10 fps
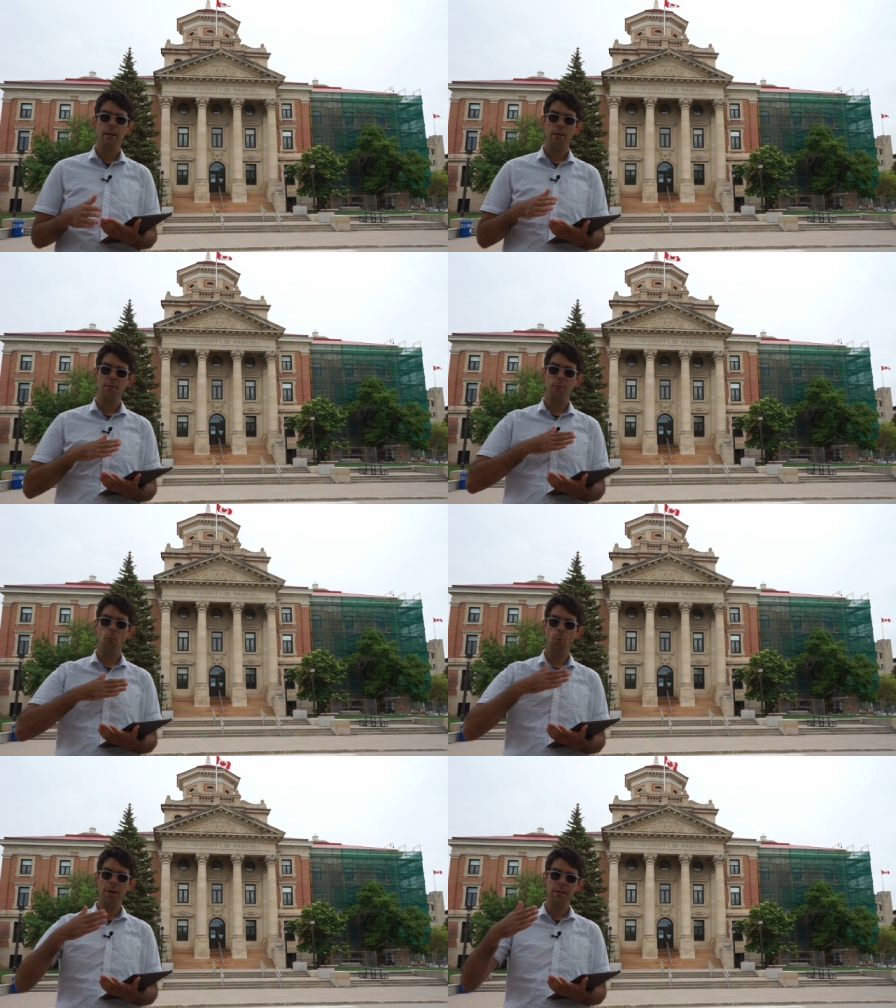if
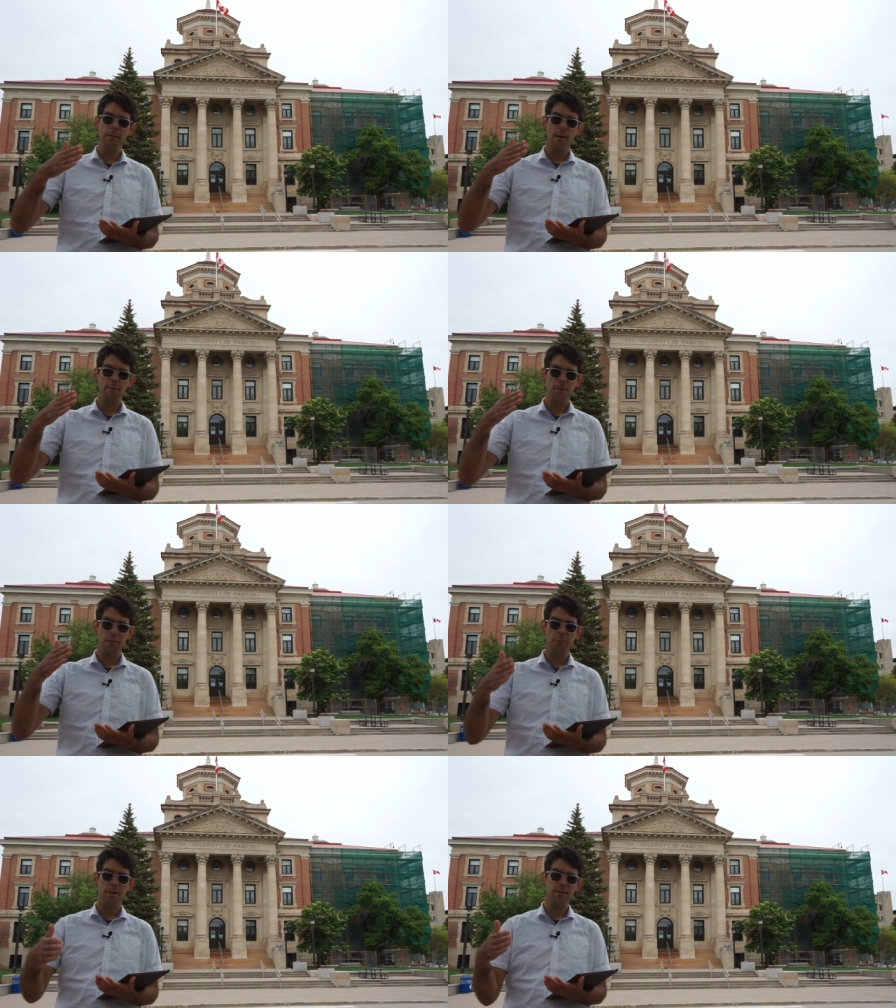one of the
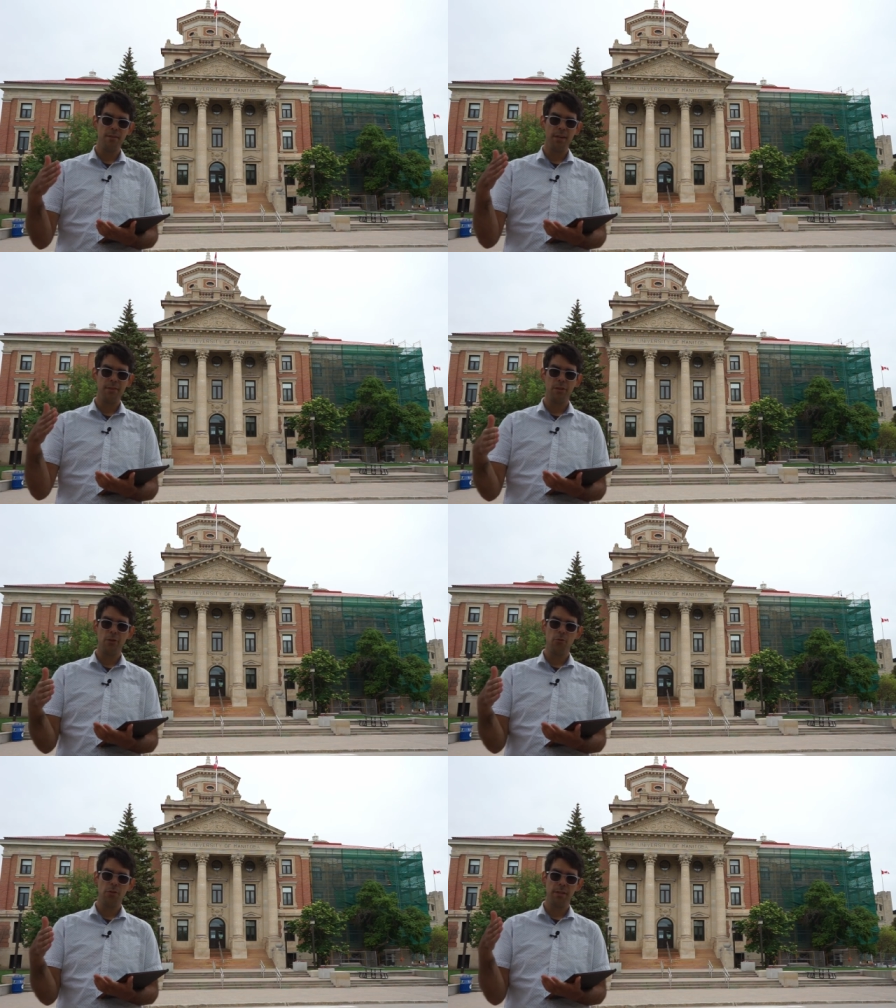threads of
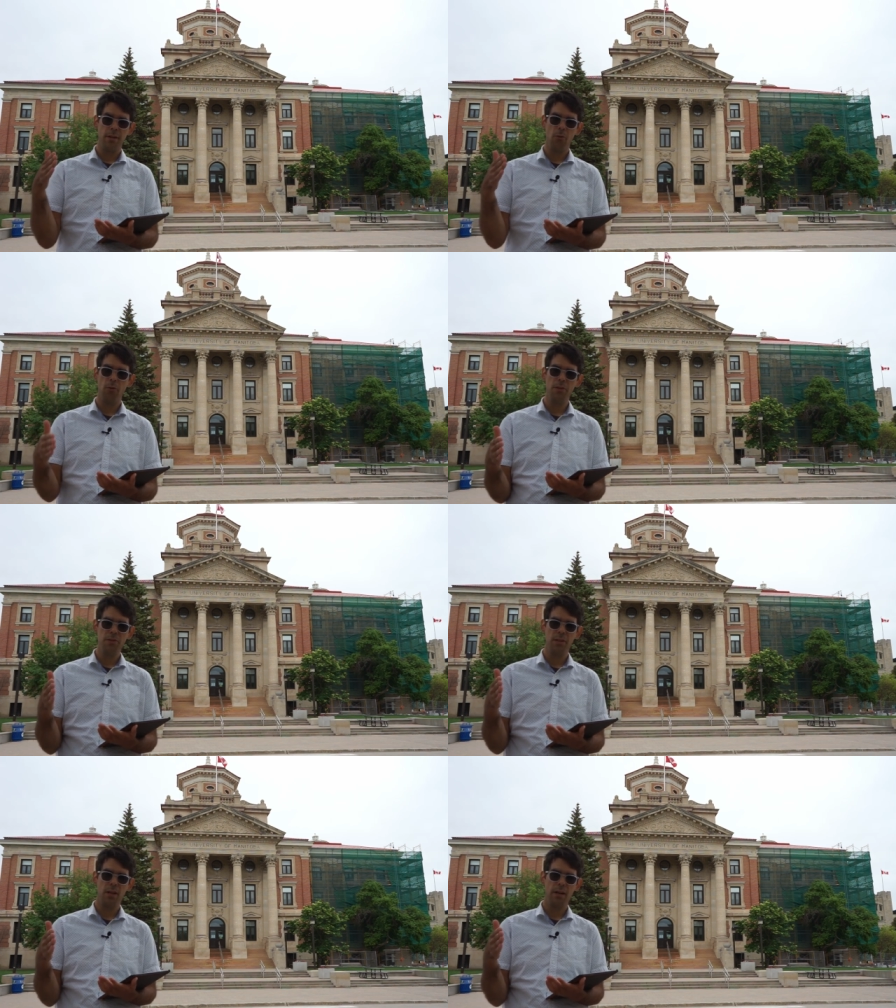execution that
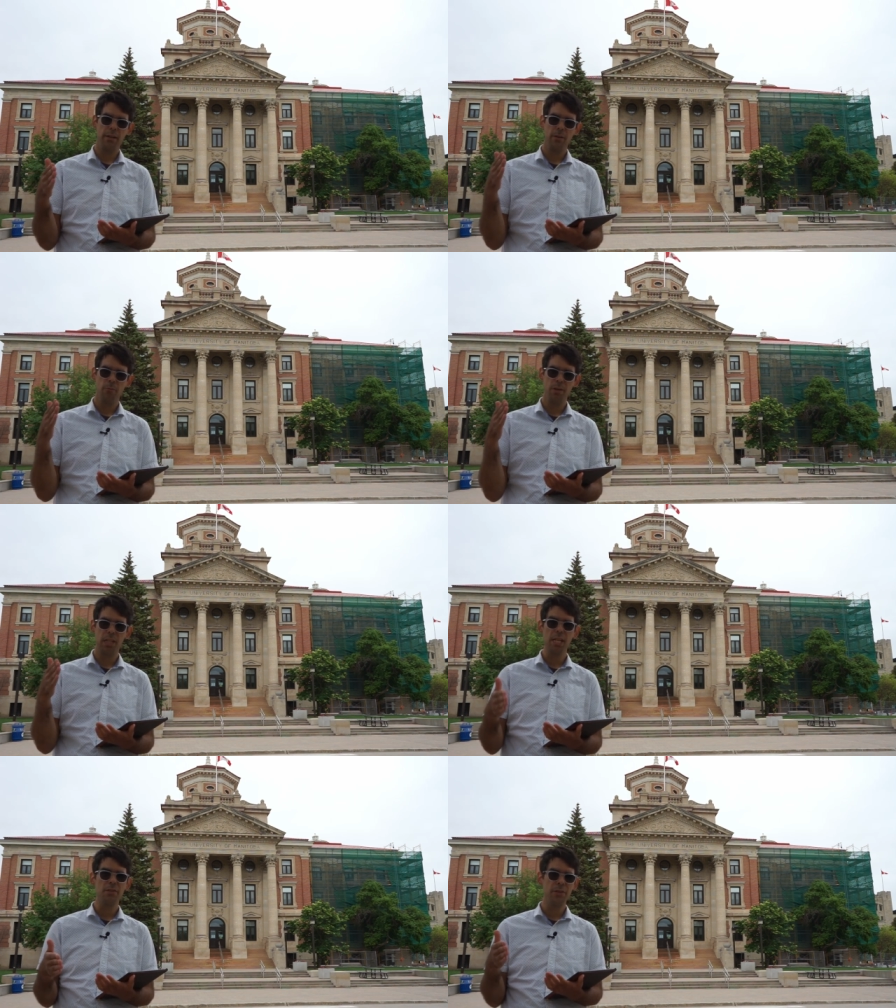holds the lock
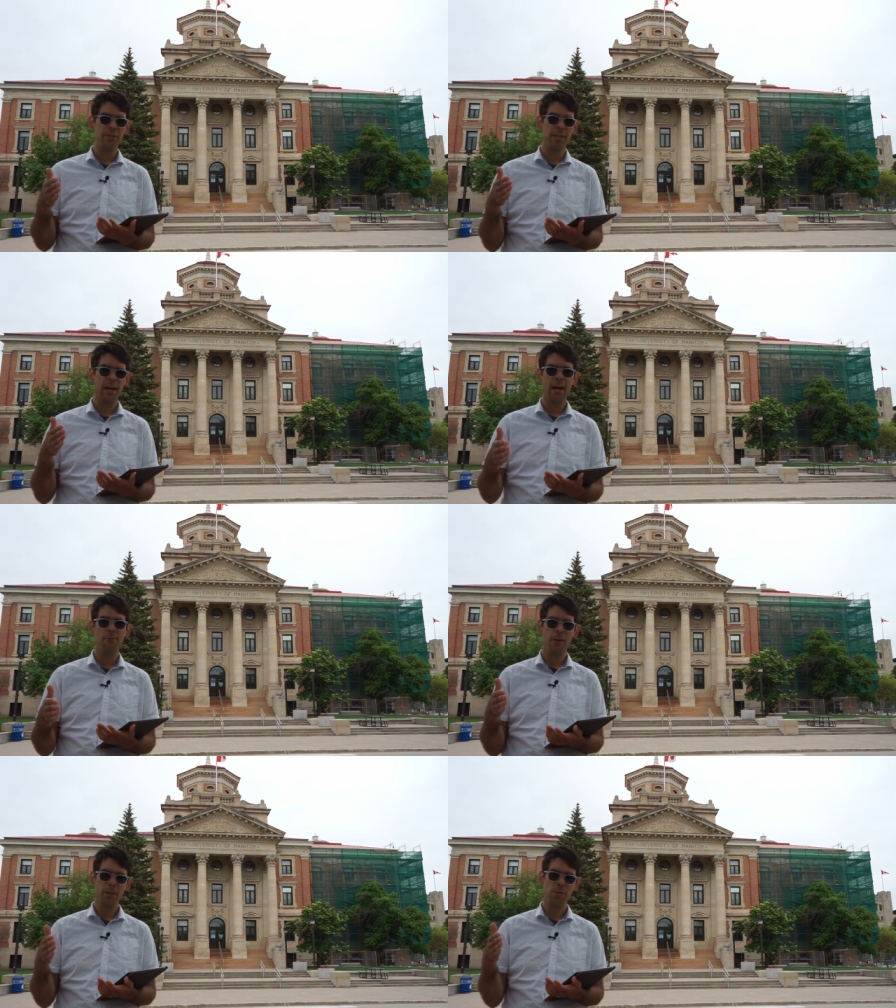releases it
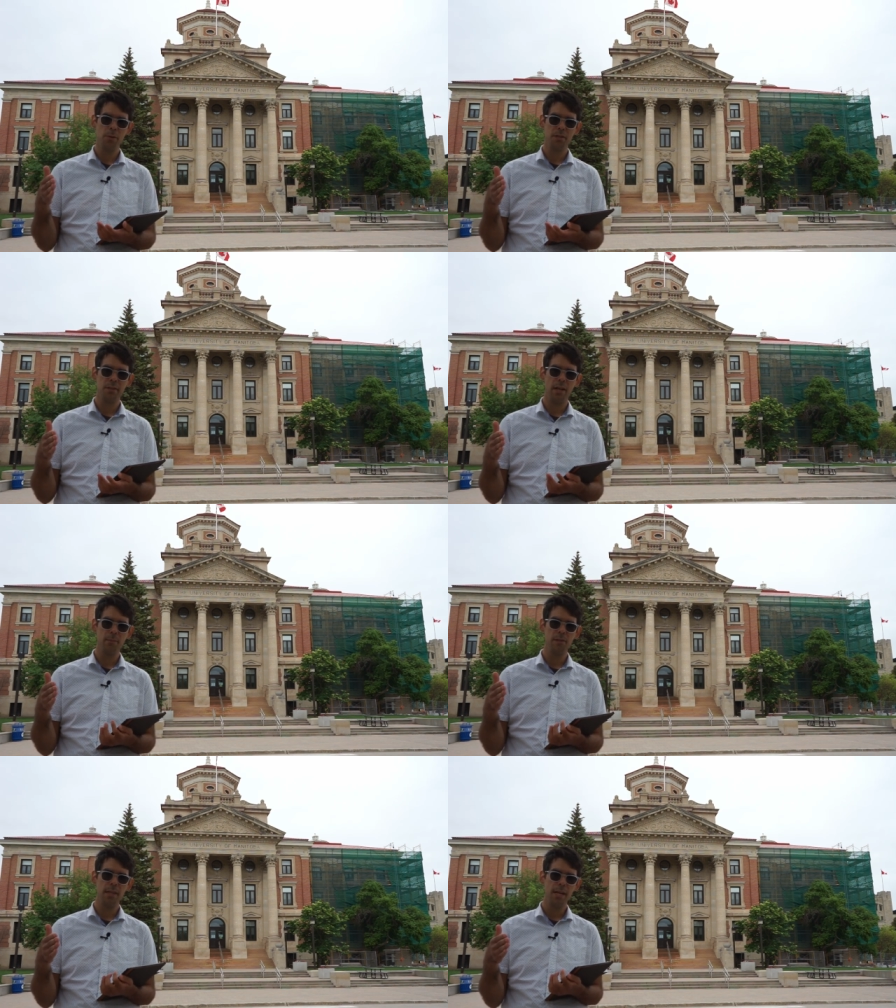halfway through its
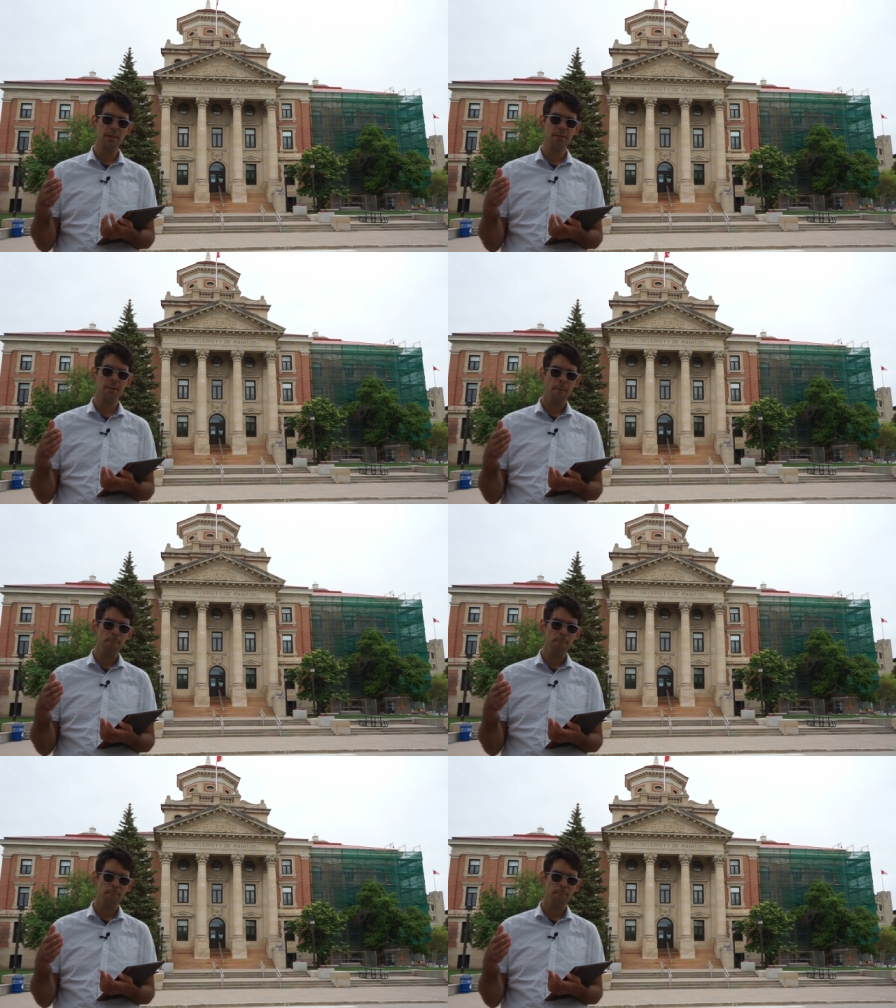time slice,